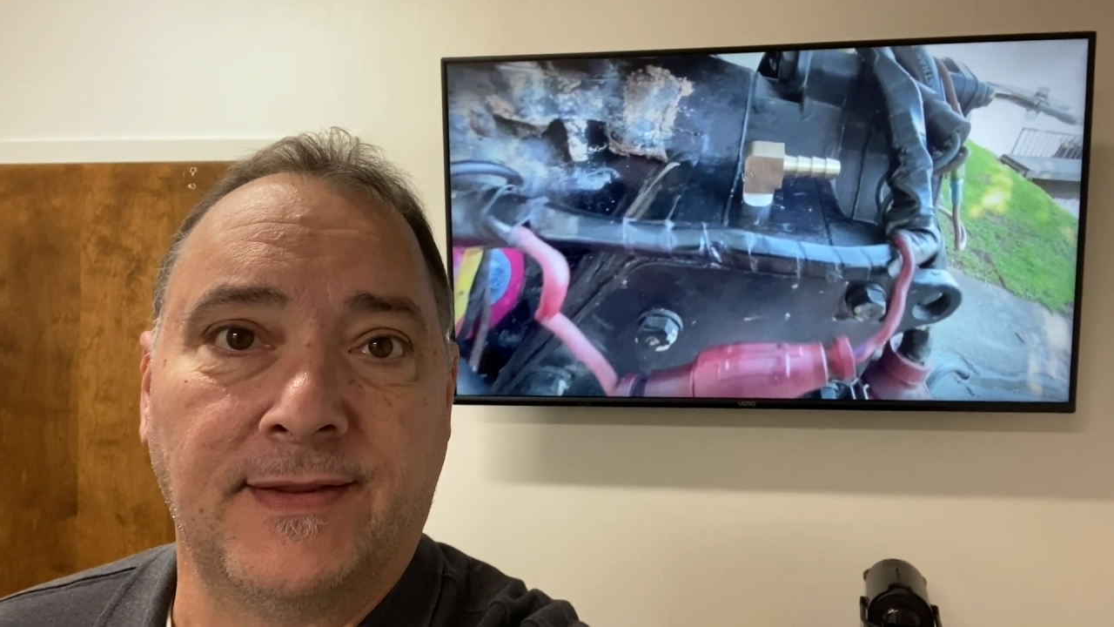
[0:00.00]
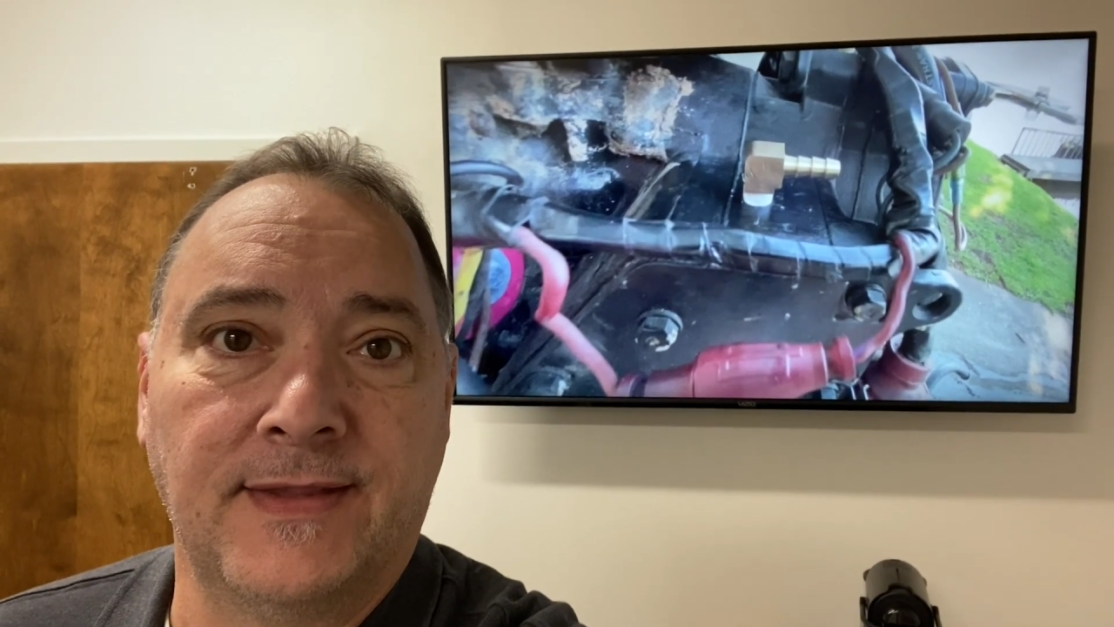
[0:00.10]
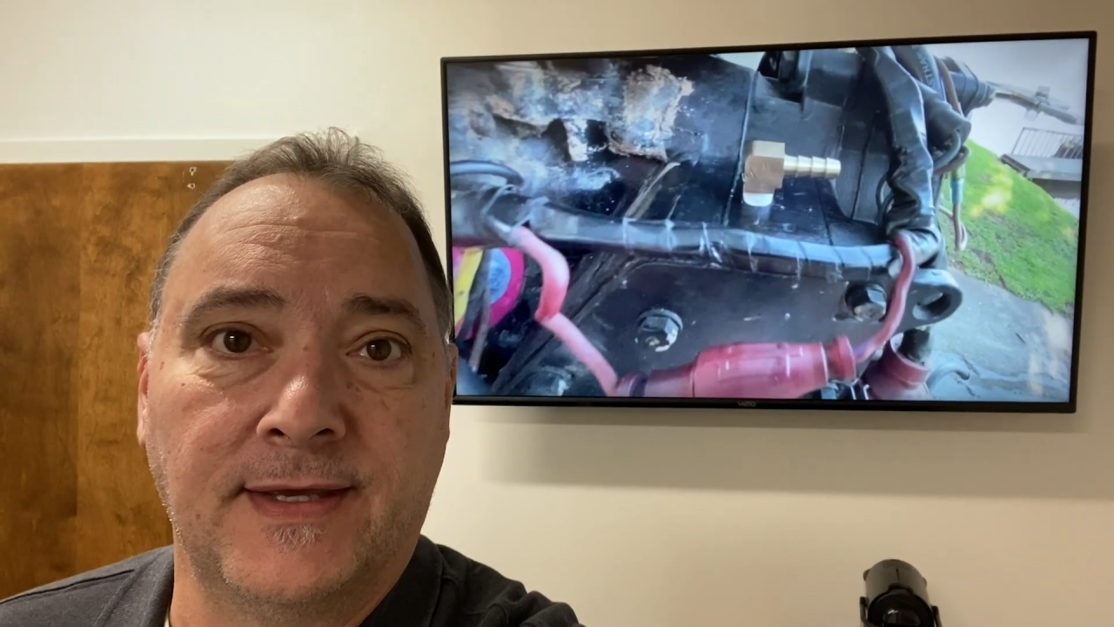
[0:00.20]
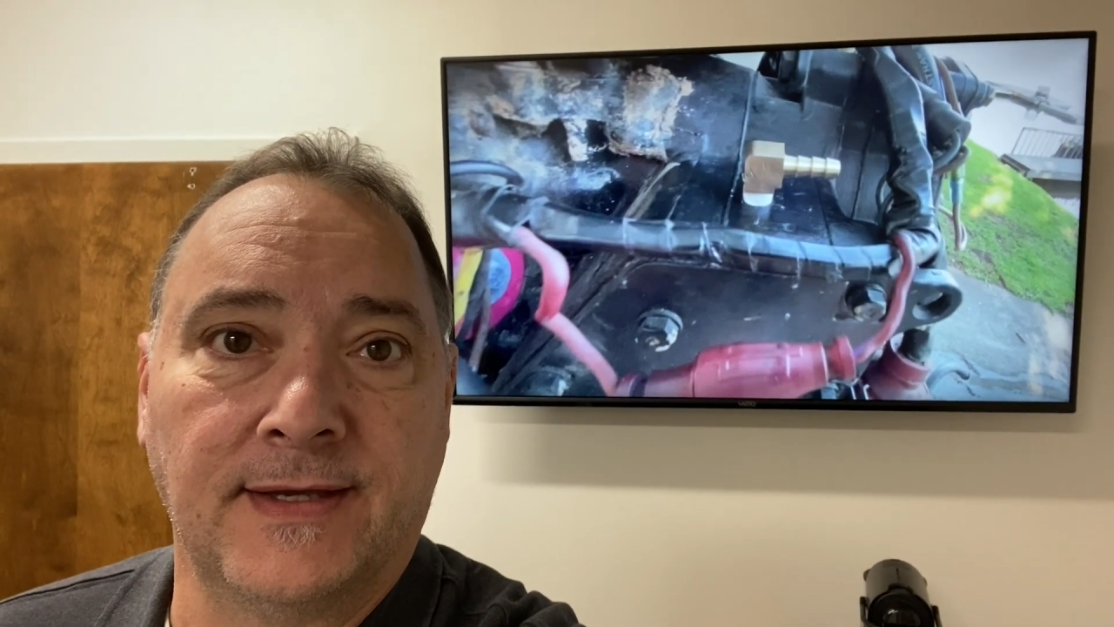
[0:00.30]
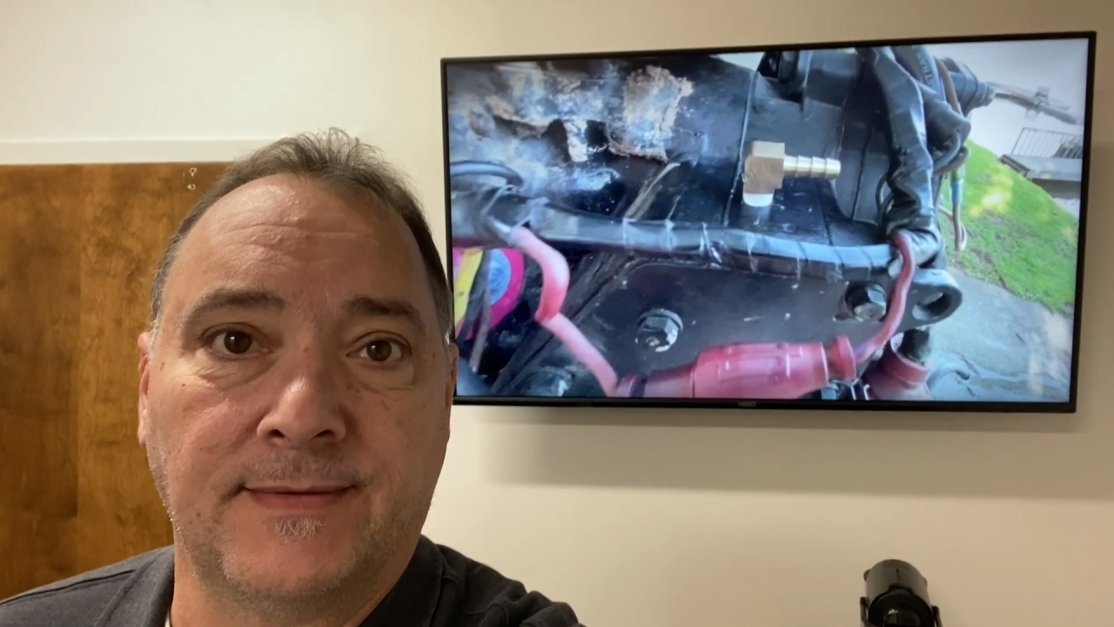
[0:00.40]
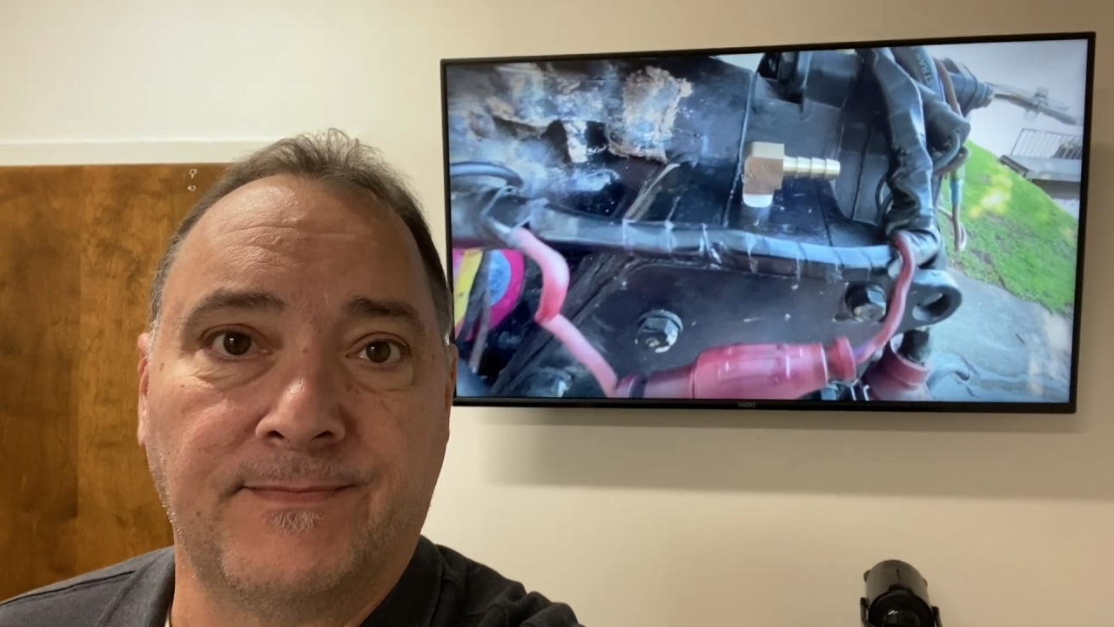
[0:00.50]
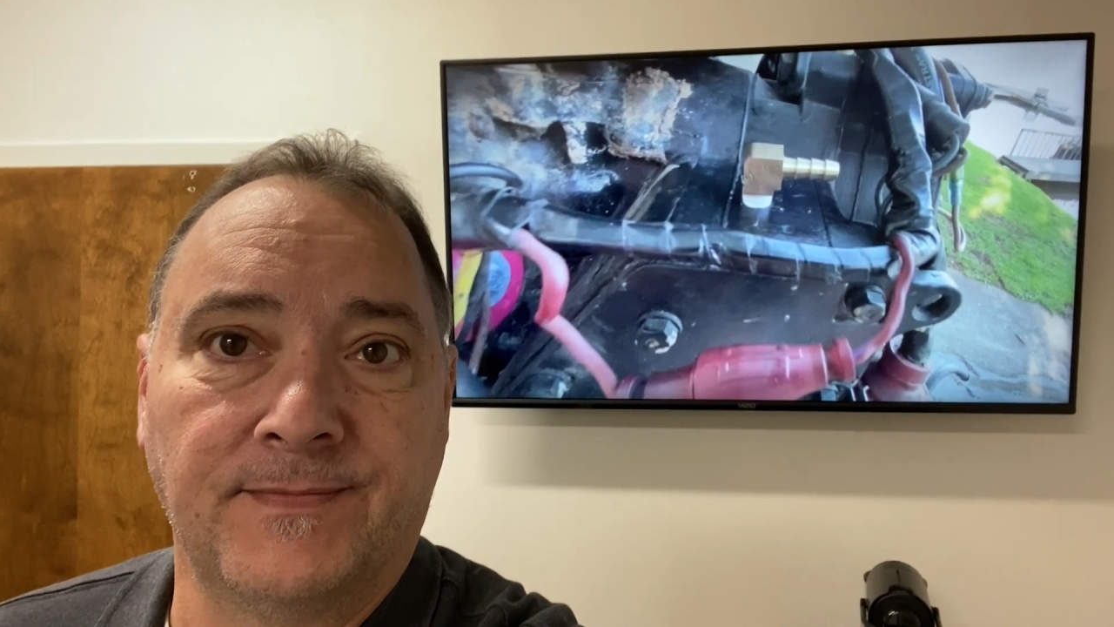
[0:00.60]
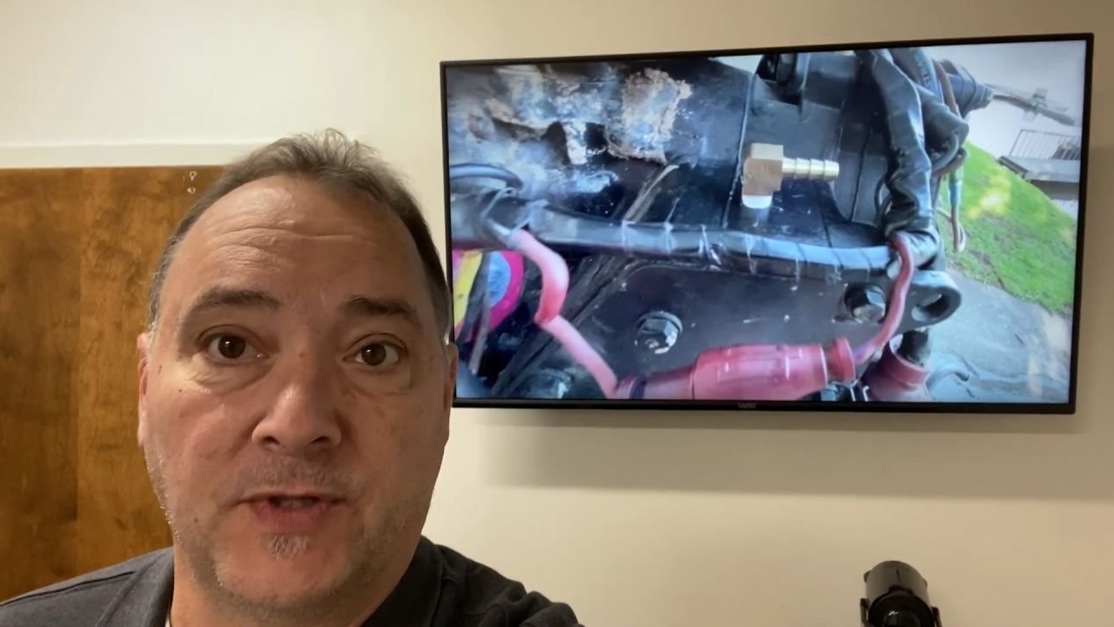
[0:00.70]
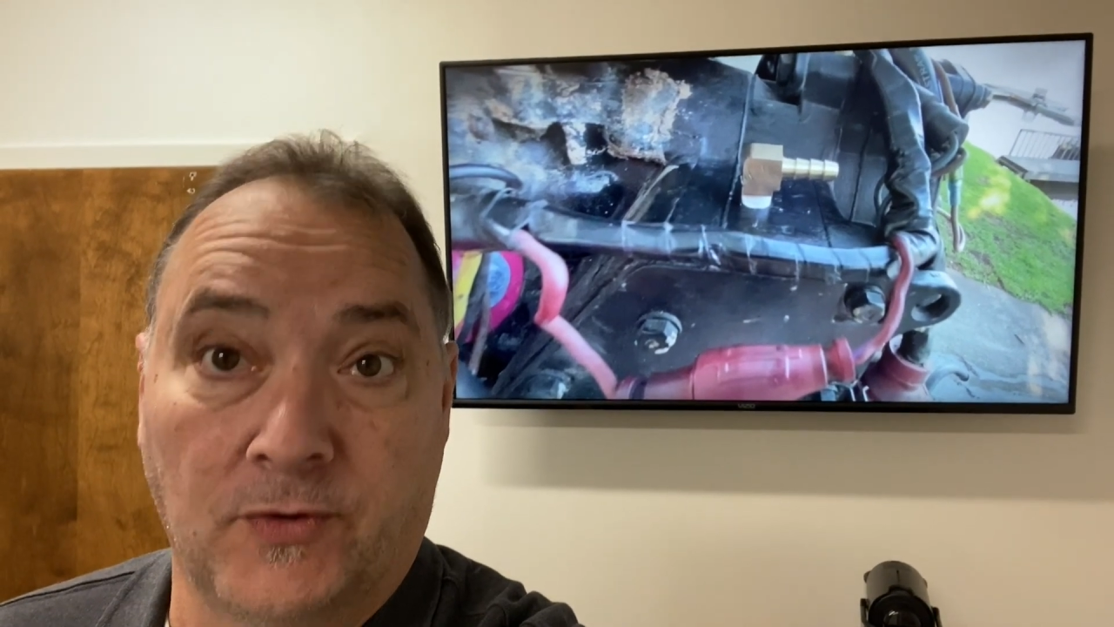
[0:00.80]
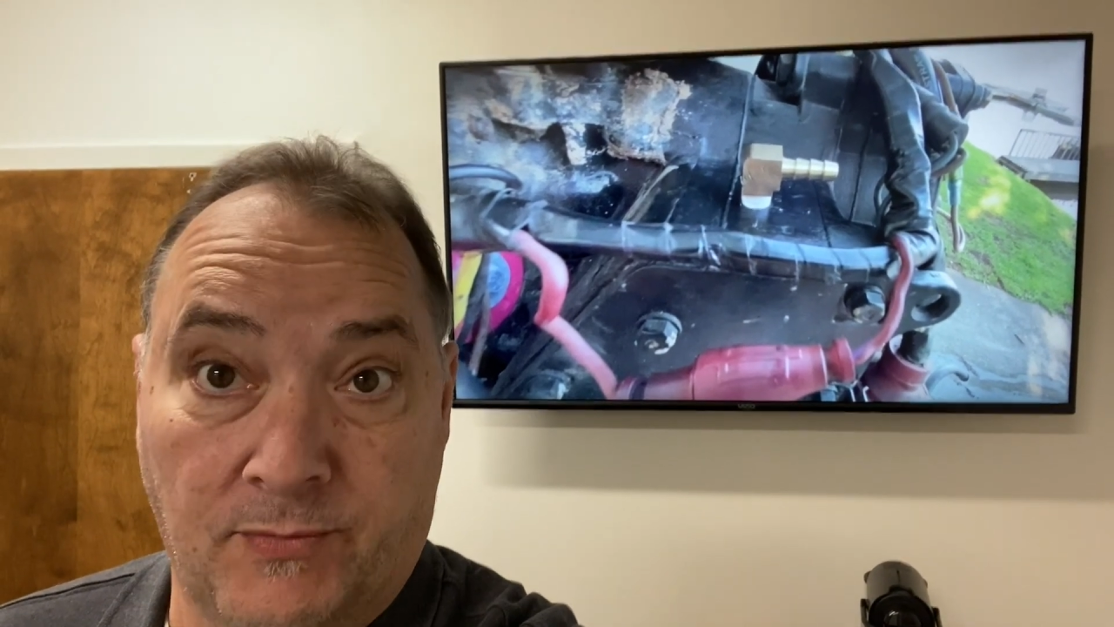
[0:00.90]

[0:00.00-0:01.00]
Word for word: the little